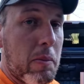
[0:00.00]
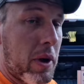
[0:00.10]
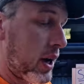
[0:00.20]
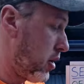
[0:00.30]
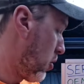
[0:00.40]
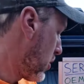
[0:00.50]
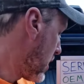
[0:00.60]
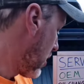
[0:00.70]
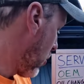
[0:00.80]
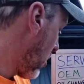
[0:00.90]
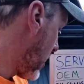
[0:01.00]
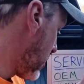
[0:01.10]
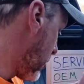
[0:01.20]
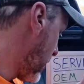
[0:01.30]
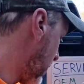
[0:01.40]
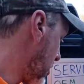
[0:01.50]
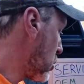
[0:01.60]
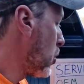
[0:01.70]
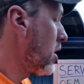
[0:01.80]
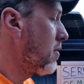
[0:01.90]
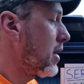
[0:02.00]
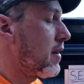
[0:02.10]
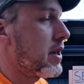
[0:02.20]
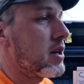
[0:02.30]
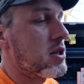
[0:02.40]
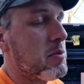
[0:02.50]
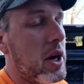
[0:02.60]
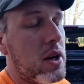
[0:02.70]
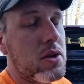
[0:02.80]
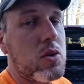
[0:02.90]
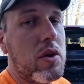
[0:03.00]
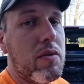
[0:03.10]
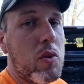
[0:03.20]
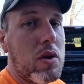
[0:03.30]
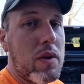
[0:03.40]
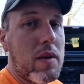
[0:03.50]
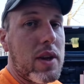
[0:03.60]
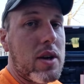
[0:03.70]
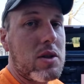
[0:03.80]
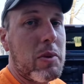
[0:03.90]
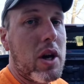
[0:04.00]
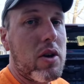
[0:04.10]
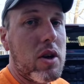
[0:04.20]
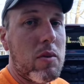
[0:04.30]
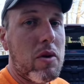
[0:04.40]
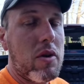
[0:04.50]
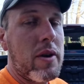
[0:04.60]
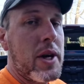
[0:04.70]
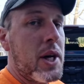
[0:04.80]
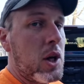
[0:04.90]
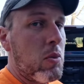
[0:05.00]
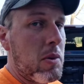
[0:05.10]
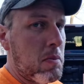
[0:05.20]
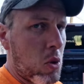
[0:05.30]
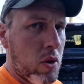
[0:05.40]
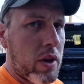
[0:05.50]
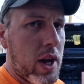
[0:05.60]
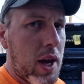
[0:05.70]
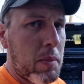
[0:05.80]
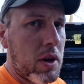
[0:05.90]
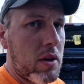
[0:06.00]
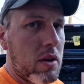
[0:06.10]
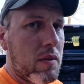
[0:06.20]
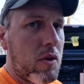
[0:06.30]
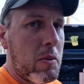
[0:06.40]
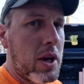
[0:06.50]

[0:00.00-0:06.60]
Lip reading: but I don't need it where I do it every 25,000 miles, so a 45,000 mile interval would be more than happy for